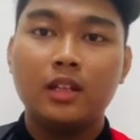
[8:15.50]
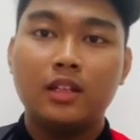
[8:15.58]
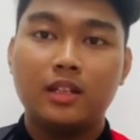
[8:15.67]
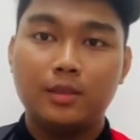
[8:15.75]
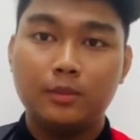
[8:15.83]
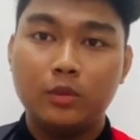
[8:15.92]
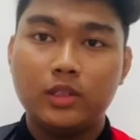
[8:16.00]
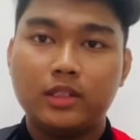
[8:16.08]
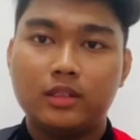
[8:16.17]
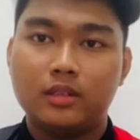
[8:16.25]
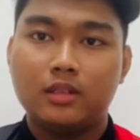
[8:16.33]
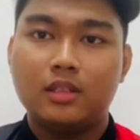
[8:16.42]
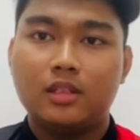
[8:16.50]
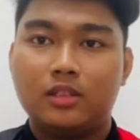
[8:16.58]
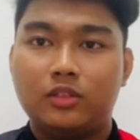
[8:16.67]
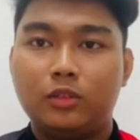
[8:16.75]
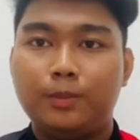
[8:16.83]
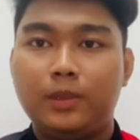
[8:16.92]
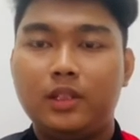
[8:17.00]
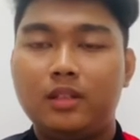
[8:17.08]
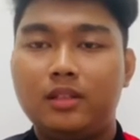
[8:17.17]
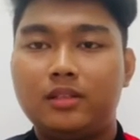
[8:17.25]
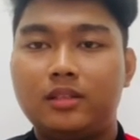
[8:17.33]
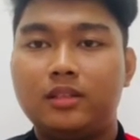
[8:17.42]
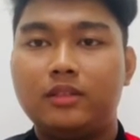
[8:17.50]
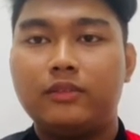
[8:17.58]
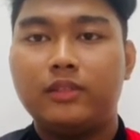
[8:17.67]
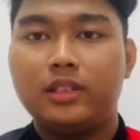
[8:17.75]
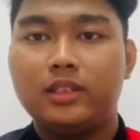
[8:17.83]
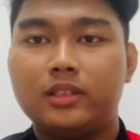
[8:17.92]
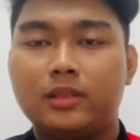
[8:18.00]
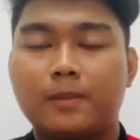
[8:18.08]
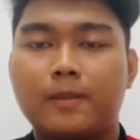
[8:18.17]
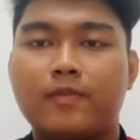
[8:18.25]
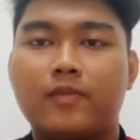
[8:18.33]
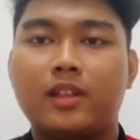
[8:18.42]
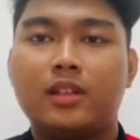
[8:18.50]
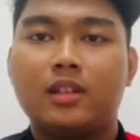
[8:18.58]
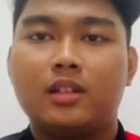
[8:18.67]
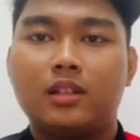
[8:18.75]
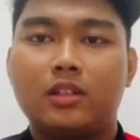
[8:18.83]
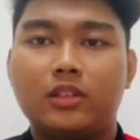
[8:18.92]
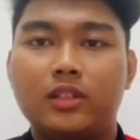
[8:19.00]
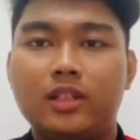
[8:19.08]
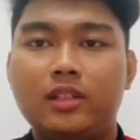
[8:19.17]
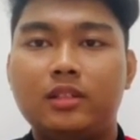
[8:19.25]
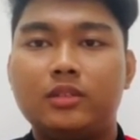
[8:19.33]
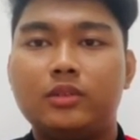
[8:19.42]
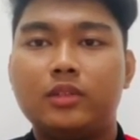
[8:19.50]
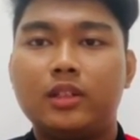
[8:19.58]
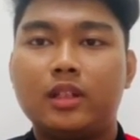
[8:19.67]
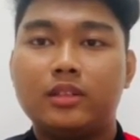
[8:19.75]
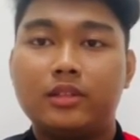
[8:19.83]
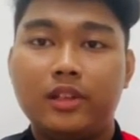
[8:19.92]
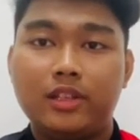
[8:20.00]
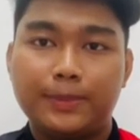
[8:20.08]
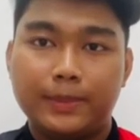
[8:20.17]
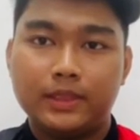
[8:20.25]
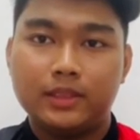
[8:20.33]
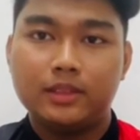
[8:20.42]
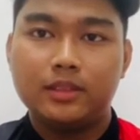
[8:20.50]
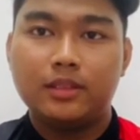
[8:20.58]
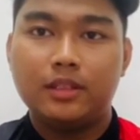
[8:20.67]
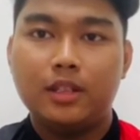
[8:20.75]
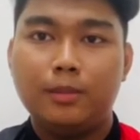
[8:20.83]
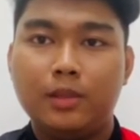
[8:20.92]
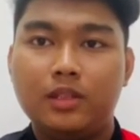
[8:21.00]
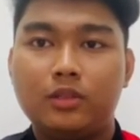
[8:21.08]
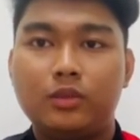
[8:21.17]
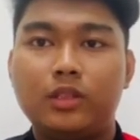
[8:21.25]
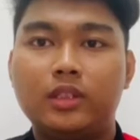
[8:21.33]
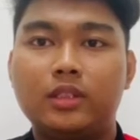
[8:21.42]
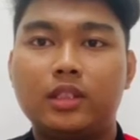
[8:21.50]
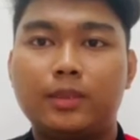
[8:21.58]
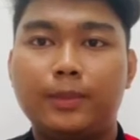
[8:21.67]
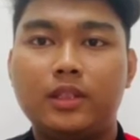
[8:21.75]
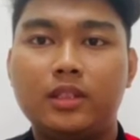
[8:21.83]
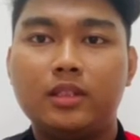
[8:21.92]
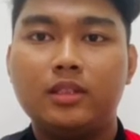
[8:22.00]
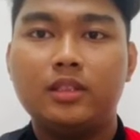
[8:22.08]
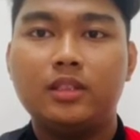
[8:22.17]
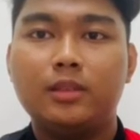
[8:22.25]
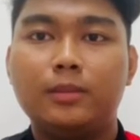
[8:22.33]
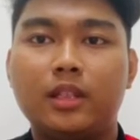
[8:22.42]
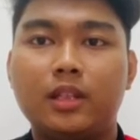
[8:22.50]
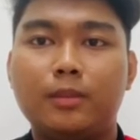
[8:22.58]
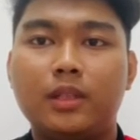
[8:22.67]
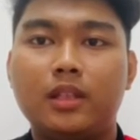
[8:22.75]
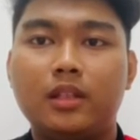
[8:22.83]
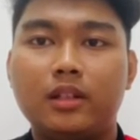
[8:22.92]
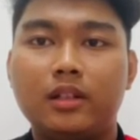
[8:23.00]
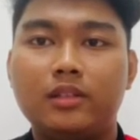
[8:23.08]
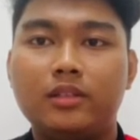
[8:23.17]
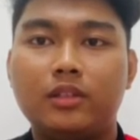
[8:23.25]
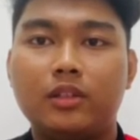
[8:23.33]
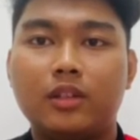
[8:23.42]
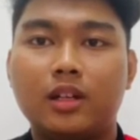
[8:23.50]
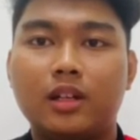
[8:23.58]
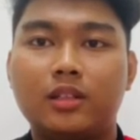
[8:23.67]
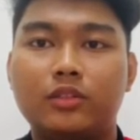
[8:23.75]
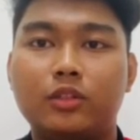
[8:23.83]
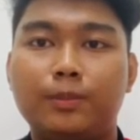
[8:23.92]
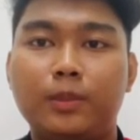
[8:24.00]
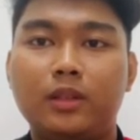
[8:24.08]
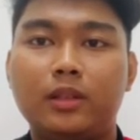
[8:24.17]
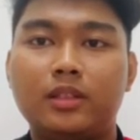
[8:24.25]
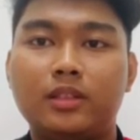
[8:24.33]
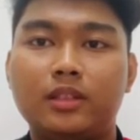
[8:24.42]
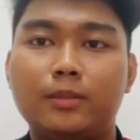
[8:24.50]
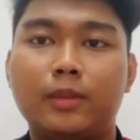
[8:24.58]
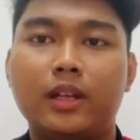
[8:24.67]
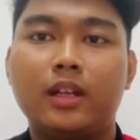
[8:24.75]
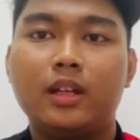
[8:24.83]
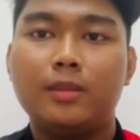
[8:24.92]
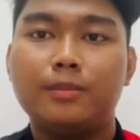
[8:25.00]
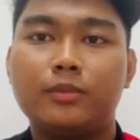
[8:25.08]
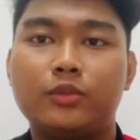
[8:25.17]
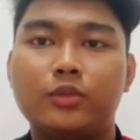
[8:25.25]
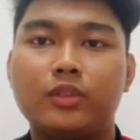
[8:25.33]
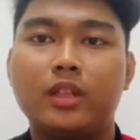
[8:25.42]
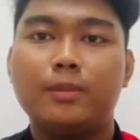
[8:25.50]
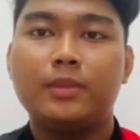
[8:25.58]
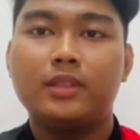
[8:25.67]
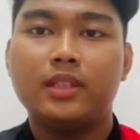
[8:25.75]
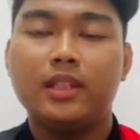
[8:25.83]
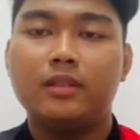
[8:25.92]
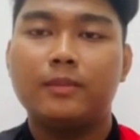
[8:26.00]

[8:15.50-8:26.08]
Number 1. Stopping distance further. According to industry experts, damage to the suspension system can be increased your car stopping distance by up to 10%.